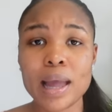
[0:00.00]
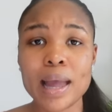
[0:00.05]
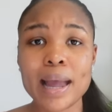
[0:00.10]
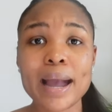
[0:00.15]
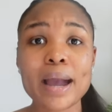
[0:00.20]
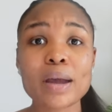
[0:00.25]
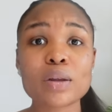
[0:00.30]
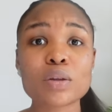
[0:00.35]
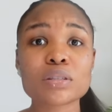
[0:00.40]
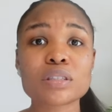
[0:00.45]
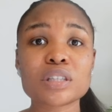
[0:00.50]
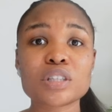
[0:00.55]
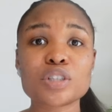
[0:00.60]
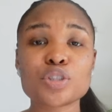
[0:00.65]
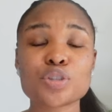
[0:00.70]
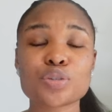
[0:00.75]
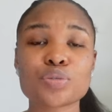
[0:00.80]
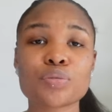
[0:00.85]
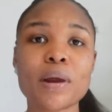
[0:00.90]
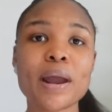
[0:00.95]
How does he
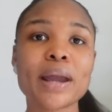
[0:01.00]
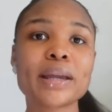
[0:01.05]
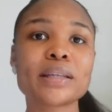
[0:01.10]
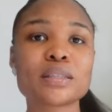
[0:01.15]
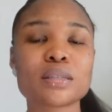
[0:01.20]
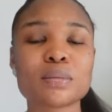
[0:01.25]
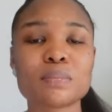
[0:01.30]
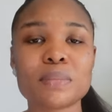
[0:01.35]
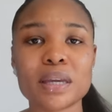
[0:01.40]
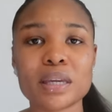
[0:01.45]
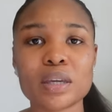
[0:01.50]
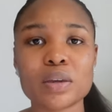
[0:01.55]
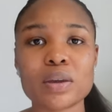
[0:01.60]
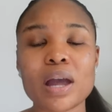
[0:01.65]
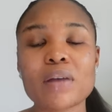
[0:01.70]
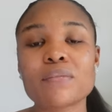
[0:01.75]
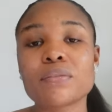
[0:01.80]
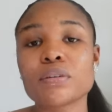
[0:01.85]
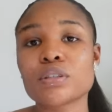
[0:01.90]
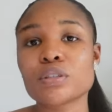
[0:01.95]
try to make you
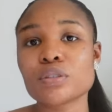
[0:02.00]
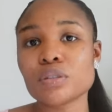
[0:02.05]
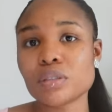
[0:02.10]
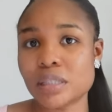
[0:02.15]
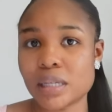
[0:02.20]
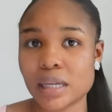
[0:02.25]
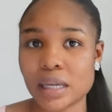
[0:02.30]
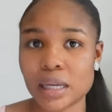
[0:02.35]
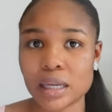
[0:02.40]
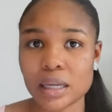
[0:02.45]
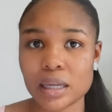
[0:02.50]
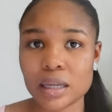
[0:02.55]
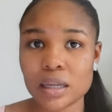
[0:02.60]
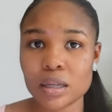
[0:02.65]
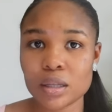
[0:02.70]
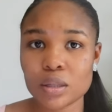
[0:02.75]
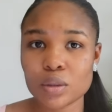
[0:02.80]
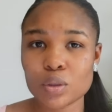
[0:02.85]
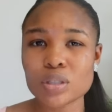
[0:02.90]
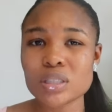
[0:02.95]
have a good day?
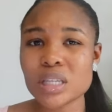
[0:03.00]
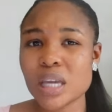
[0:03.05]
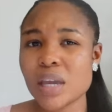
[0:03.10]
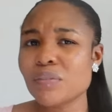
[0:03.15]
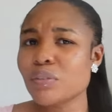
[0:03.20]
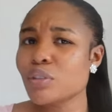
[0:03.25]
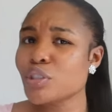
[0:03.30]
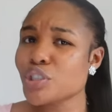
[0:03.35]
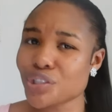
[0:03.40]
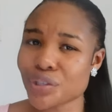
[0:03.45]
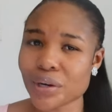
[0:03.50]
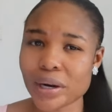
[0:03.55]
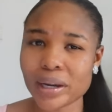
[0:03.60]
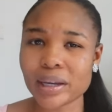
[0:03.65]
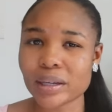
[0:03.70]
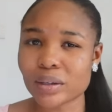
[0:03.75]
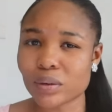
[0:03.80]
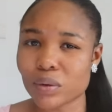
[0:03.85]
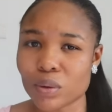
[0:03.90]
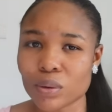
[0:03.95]
Does he even try
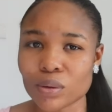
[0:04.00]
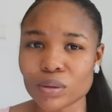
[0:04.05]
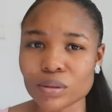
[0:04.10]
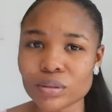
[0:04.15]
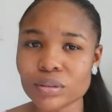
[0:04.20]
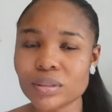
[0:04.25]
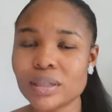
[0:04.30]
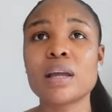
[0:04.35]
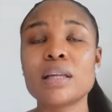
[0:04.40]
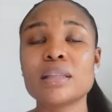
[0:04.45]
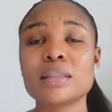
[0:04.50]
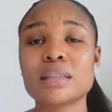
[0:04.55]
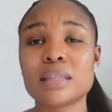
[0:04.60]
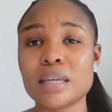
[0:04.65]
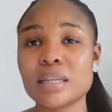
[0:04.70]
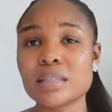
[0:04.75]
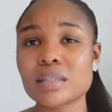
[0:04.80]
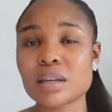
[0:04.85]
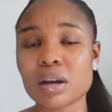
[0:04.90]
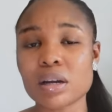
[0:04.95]
at all?
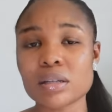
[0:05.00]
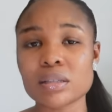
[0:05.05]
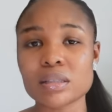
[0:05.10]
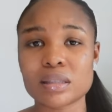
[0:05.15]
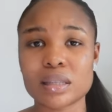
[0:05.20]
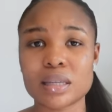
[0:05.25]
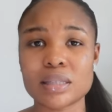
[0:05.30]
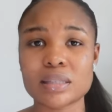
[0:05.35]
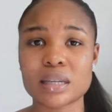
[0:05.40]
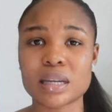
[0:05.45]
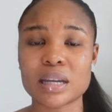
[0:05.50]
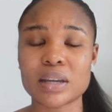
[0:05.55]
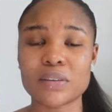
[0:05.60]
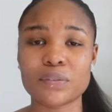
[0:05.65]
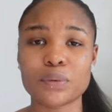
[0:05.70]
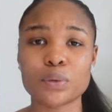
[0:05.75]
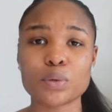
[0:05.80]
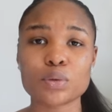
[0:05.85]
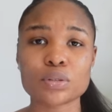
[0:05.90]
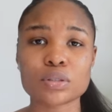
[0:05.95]
These are the things that I
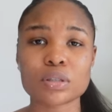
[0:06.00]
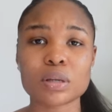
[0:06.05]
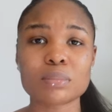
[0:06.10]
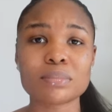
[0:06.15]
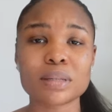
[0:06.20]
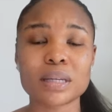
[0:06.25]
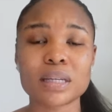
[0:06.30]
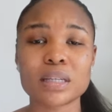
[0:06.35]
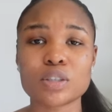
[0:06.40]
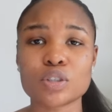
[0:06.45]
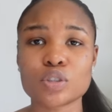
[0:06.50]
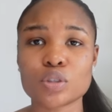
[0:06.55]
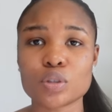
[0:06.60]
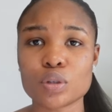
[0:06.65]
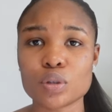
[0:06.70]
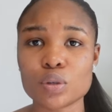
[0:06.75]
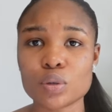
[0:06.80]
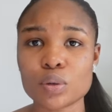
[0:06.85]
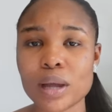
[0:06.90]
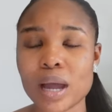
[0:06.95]
feel some ladies should
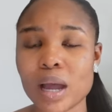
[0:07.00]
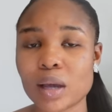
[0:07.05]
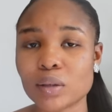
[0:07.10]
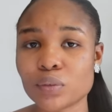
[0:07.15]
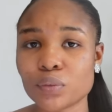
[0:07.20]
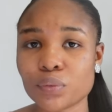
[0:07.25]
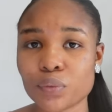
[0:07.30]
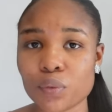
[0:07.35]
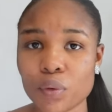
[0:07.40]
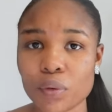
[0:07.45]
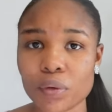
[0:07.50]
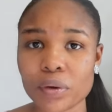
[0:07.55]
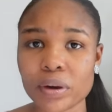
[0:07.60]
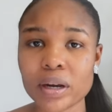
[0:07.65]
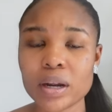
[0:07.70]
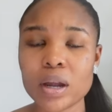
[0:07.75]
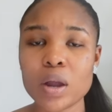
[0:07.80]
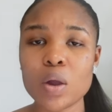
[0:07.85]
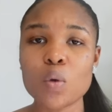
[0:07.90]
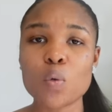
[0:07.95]
look out
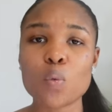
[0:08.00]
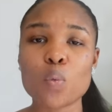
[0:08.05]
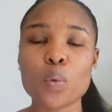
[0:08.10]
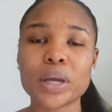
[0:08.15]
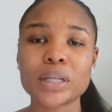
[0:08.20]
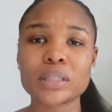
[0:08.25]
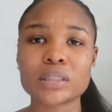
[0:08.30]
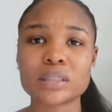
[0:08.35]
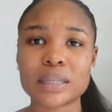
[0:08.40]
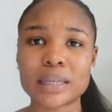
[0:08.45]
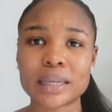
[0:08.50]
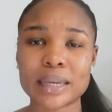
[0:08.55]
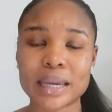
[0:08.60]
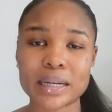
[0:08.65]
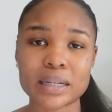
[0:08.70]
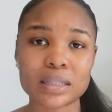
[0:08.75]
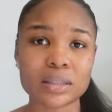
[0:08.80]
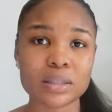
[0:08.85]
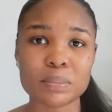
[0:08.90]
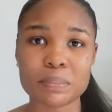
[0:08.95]
for when
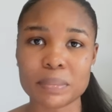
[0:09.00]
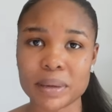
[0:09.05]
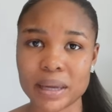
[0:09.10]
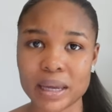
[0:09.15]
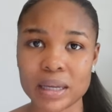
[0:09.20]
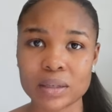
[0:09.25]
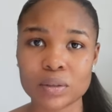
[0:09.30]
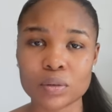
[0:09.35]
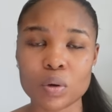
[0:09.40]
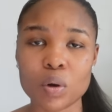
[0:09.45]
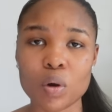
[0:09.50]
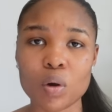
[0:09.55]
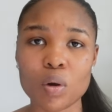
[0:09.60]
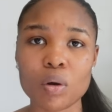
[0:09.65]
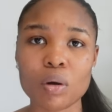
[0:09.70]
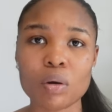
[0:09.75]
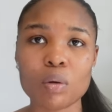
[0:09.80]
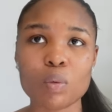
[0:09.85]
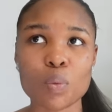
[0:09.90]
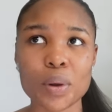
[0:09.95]
getting the man,
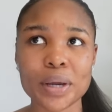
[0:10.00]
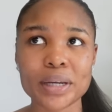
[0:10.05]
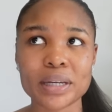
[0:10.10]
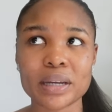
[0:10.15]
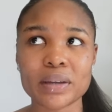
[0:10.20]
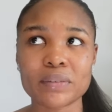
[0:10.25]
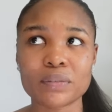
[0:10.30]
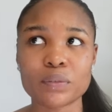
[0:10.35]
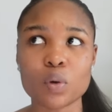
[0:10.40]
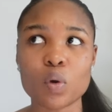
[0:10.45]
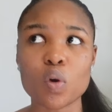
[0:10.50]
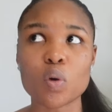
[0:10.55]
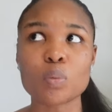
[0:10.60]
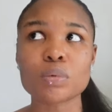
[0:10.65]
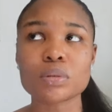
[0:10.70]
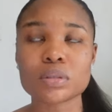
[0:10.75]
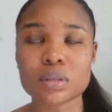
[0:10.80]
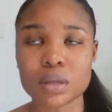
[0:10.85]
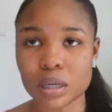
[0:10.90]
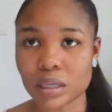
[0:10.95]
or when they have
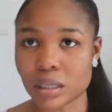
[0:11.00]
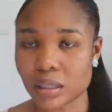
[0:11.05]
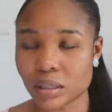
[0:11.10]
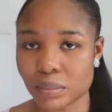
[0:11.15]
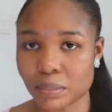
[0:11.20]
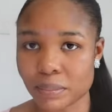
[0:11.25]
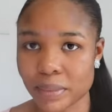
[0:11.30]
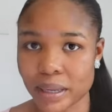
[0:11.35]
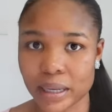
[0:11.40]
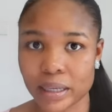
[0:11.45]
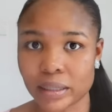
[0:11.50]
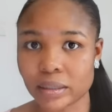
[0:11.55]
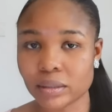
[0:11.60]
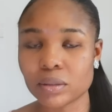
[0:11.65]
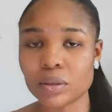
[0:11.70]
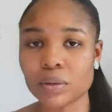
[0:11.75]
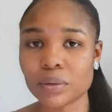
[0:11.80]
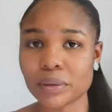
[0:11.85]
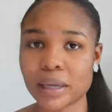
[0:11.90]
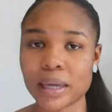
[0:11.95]
almost gotten the
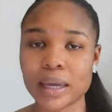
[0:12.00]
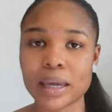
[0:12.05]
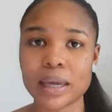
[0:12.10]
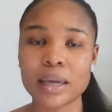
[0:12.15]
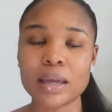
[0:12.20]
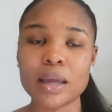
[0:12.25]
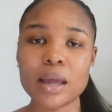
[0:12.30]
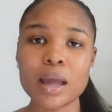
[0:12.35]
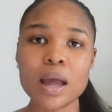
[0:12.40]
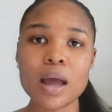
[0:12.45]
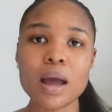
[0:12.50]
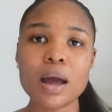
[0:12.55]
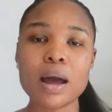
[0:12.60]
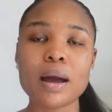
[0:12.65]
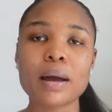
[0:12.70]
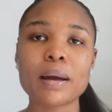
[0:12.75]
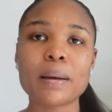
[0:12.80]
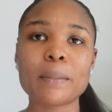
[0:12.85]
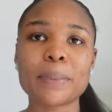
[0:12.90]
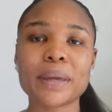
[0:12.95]
man, okay?
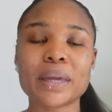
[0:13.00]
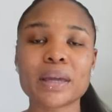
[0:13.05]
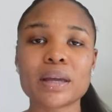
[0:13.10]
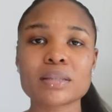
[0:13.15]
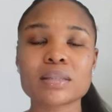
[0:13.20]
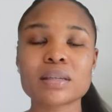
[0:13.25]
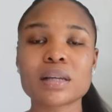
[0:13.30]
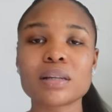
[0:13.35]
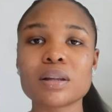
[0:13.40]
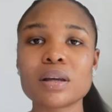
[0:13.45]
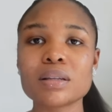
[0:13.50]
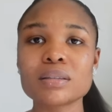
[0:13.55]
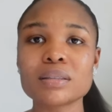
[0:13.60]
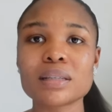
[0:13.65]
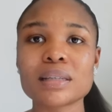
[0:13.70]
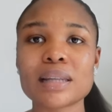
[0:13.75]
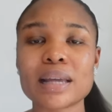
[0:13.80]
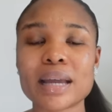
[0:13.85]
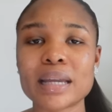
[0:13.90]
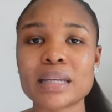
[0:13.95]
Um, because along
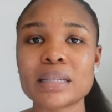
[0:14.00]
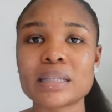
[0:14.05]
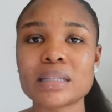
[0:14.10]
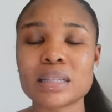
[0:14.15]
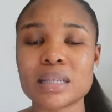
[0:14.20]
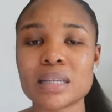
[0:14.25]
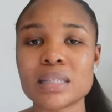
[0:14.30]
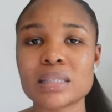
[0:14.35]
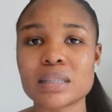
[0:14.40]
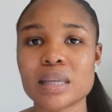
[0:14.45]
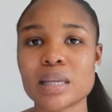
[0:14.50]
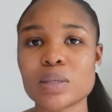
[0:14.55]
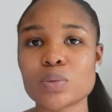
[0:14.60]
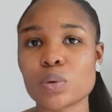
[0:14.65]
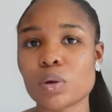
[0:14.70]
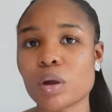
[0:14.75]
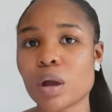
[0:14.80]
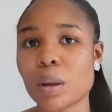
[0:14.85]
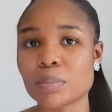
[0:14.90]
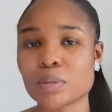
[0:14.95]
the line, these things
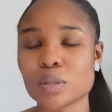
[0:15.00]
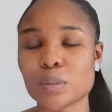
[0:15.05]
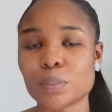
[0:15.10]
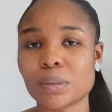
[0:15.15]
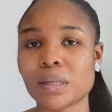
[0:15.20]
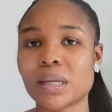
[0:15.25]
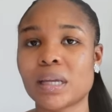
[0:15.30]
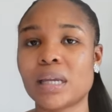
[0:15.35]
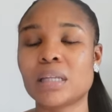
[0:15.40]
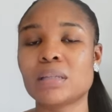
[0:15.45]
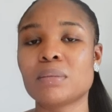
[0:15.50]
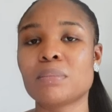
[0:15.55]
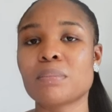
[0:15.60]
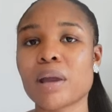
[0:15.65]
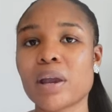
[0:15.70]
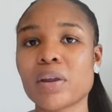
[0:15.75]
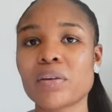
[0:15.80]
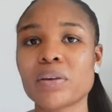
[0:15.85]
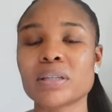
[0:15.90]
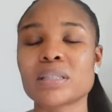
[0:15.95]
will come to play in
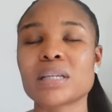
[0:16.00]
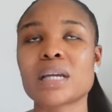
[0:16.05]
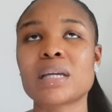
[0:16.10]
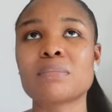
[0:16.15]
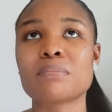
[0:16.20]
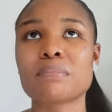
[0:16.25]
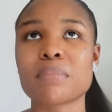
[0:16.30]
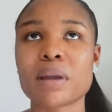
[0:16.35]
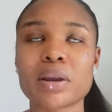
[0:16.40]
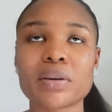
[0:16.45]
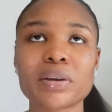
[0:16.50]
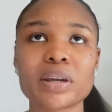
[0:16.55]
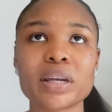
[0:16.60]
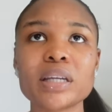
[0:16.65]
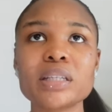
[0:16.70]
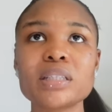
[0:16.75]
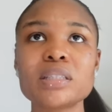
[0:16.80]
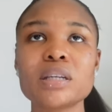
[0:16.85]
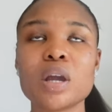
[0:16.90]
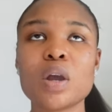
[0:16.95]
marriage. And
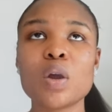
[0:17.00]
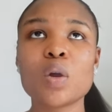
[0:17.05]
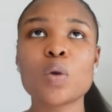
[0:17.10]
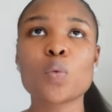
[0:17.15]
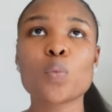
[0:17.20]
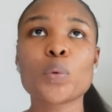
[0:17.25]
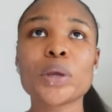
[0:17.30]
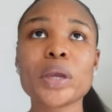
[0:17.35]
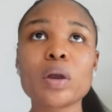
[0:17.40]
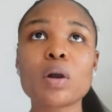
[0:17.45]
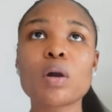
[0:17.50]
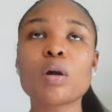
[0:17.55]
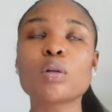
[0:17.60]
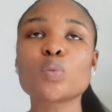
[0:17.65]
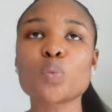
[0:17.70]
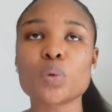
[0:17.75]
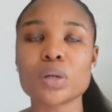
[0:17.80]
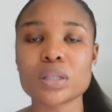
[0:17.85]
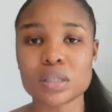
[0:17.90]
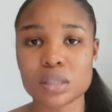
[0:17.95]
marriage, we
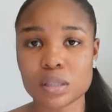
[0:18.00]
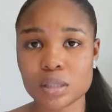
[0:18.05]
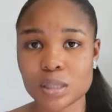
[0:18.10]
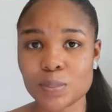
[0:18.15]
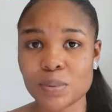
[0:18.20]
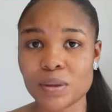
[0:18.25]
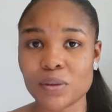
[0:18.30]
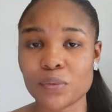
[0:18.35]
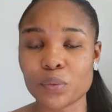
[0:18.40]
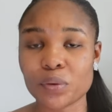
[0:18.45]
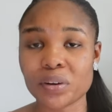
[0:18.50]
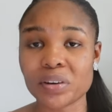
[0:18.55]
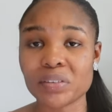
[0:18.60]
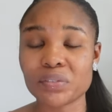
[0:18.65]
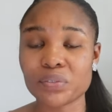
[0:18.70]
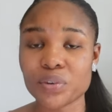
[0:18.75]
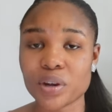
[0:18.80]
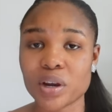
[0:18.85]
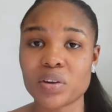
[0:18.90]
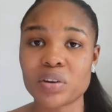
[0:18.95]
all want it to be for a
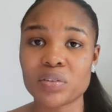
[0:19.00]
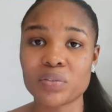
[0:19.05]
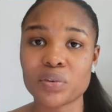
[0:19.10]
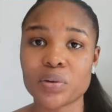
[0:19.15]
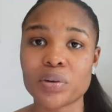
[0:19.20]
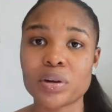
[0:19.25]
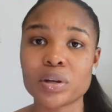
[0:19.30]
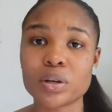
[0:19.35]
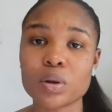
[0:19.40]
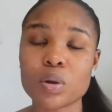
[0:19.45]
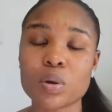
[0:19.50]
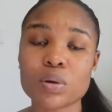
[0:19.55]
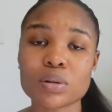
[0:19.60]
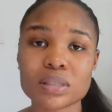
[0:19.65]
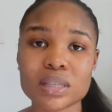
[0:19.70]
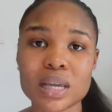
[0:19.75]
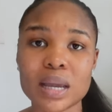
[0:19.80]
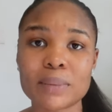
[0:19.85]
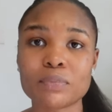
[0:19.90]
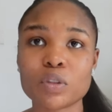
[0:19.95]
very, very long
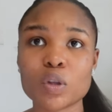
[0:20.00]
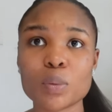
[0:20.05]
time.